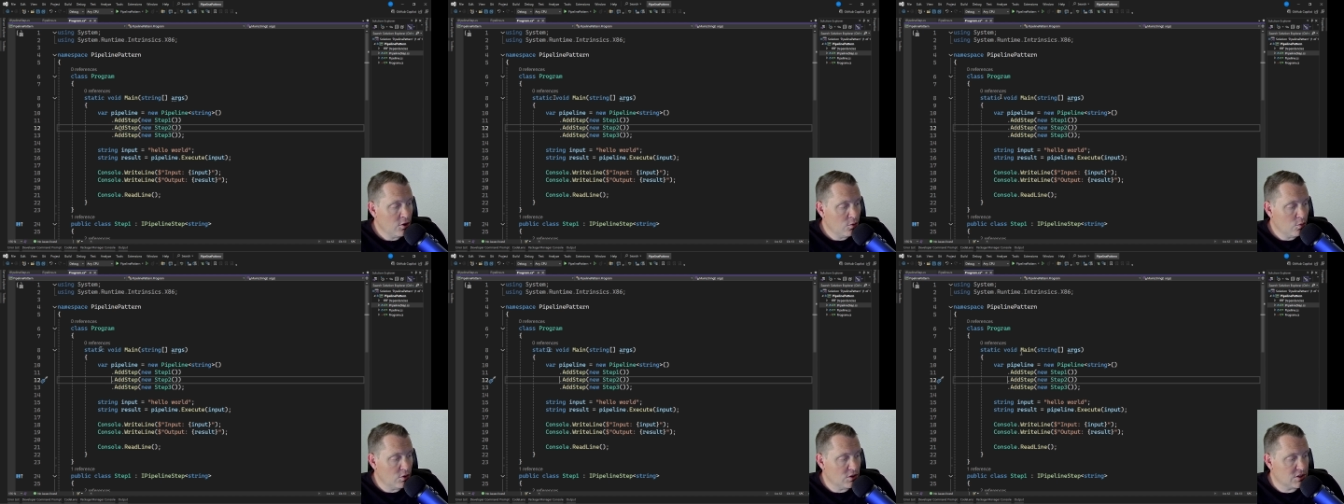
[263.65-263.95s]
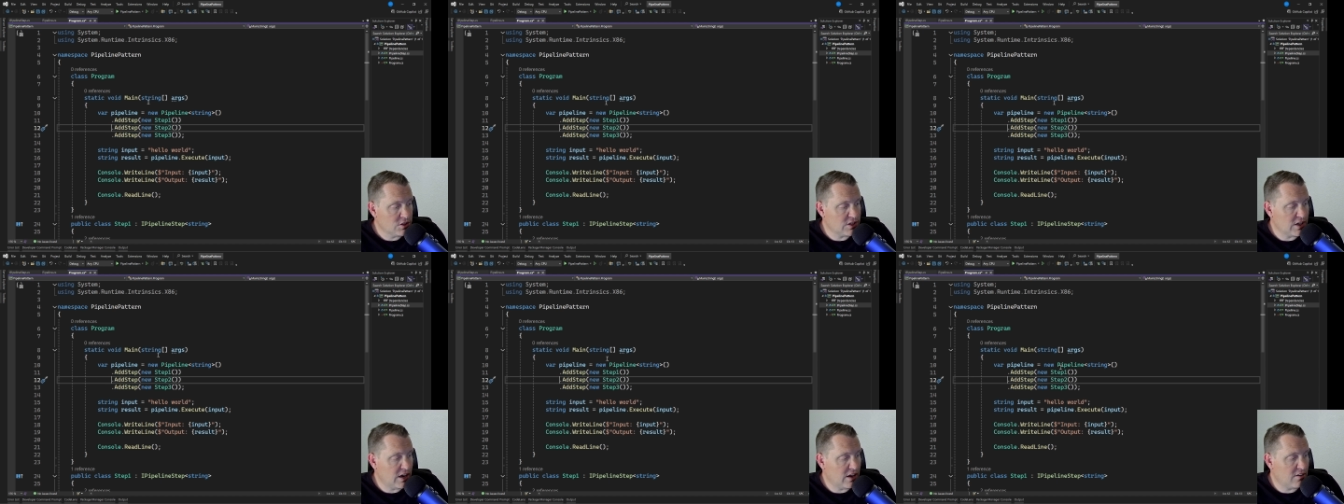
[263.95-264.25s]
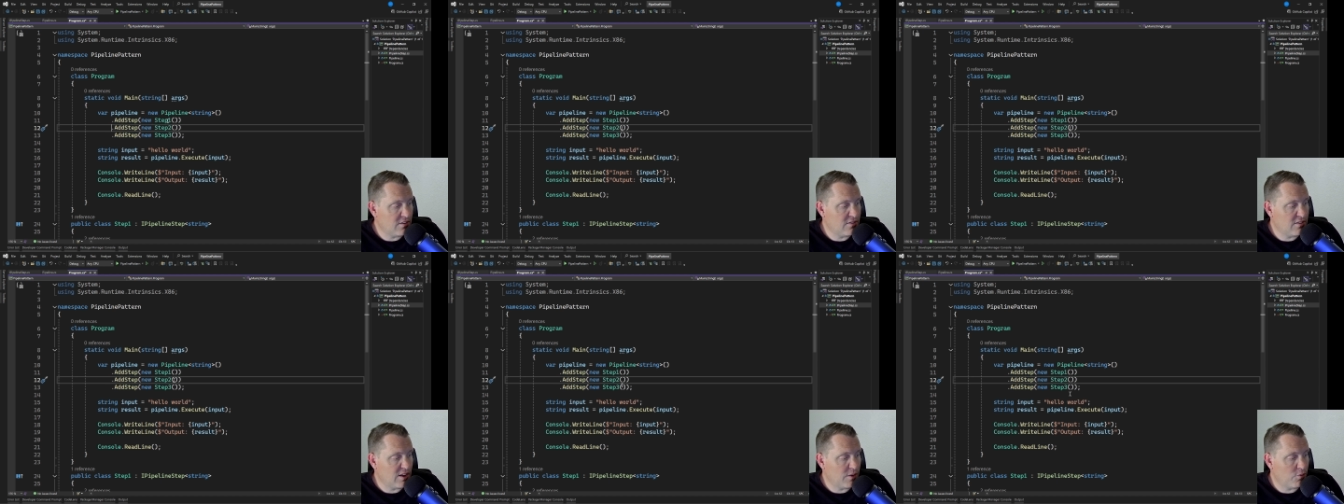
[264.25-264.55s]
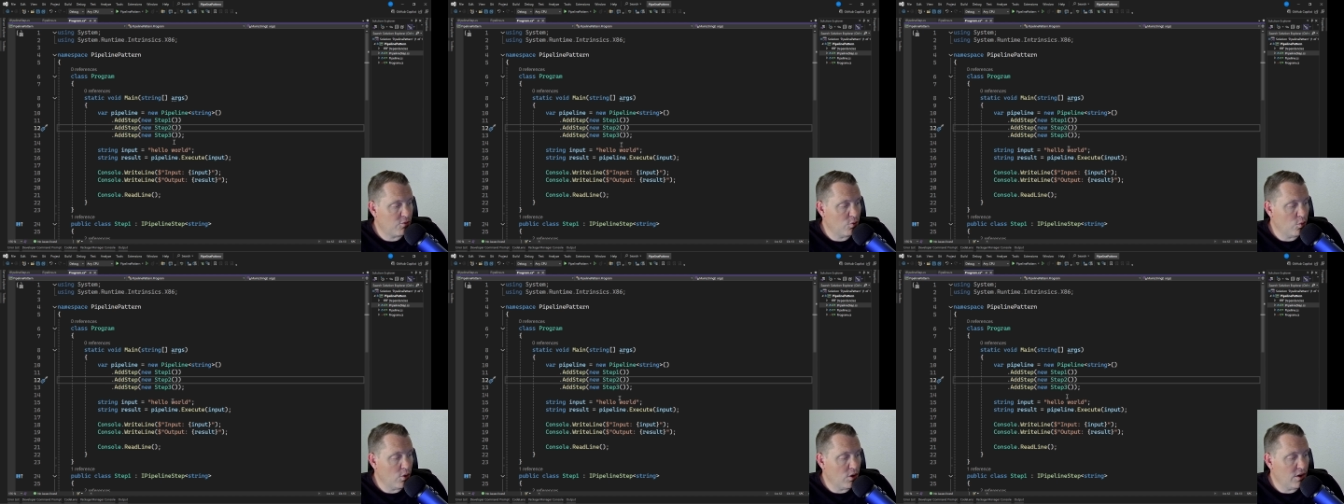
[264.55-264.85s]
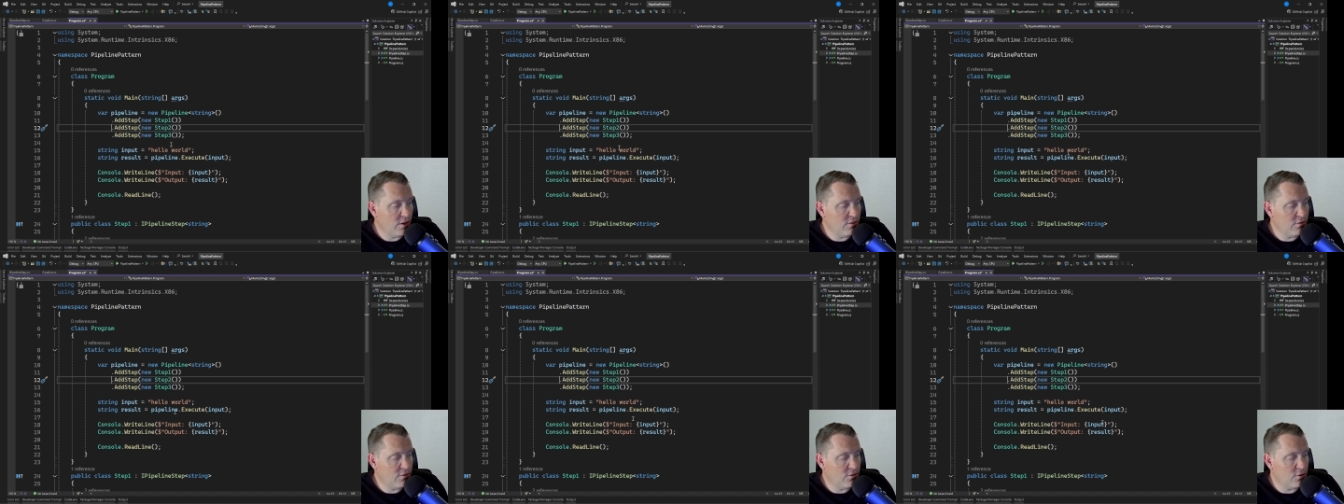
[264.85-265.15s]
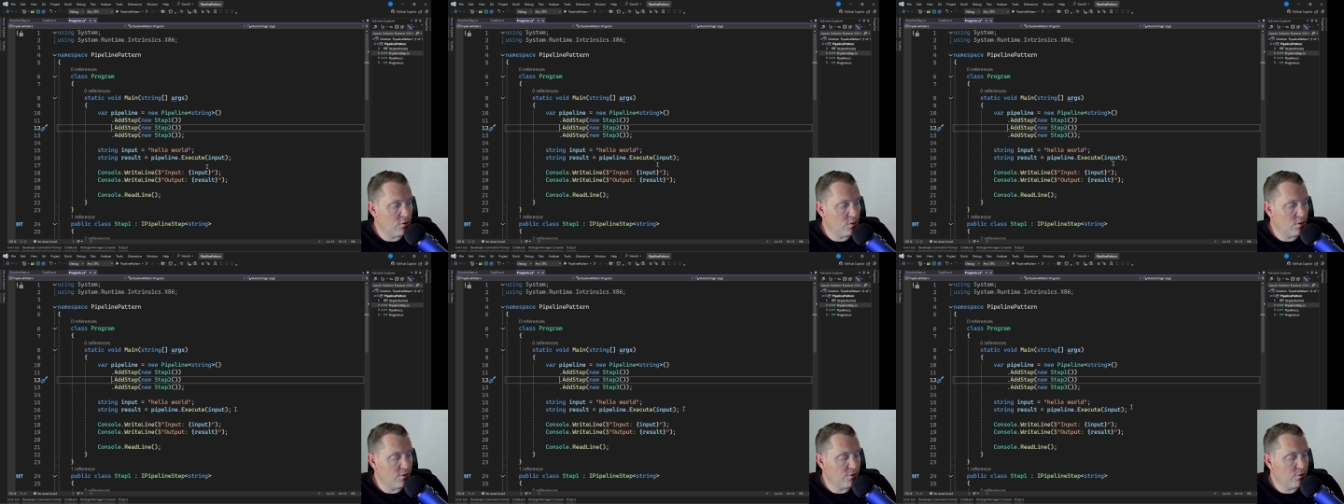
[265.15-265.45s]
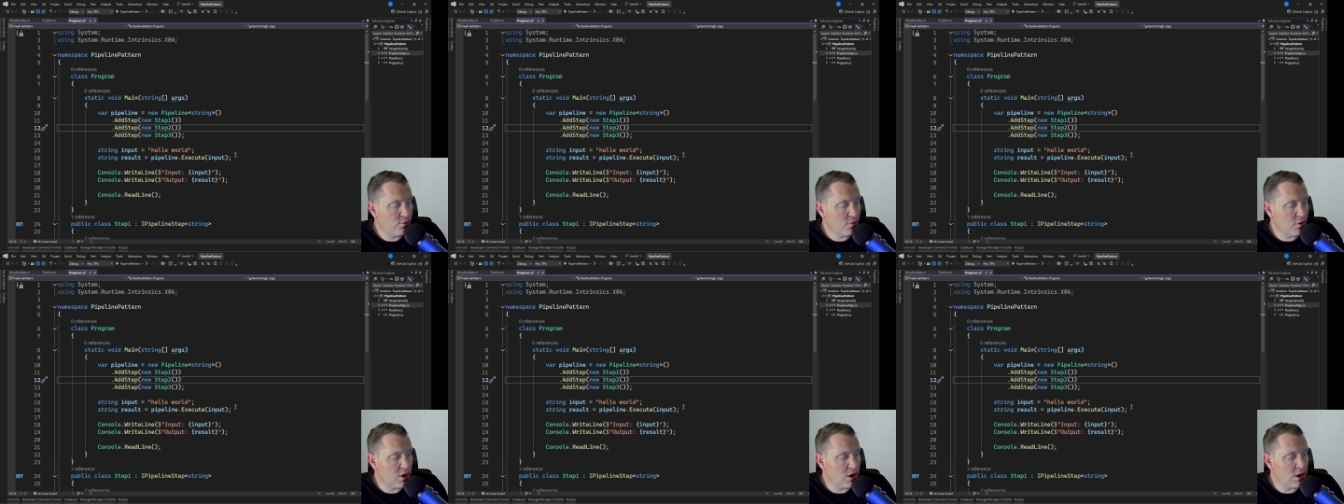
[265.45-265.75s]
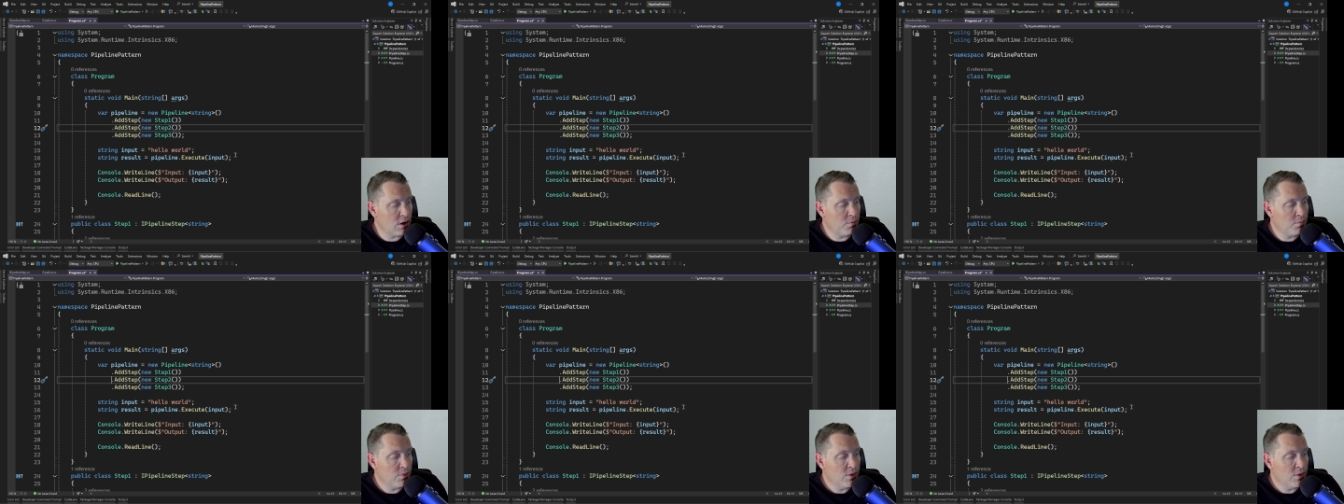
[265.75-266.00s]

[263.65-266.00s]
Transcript: We just add steps one, two, and three.